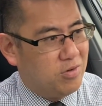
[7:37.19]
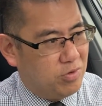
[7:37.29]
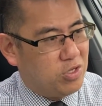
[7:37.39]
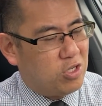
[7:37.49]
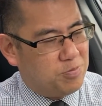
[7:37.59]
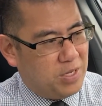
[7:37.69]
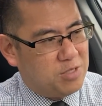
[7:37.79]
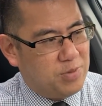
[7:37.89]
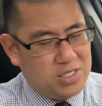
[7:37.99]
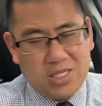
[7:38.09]

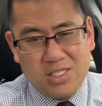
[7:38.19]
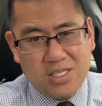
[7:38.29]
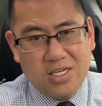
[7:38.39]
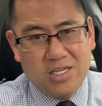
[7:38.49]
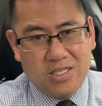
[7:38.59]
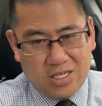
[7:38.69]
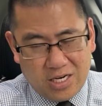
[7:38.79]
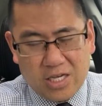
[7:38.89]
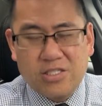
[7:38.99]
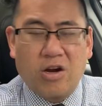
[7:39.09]
results-based business, the
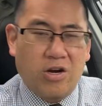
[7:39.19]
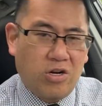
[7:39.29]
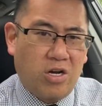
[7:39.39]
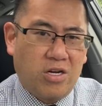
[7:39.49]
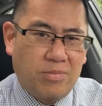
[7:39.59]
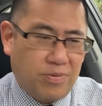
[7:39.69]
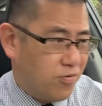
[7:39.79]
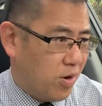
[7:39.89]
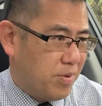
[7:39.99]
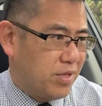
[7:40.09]
Canucks are not
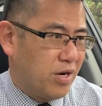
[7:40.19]
performing;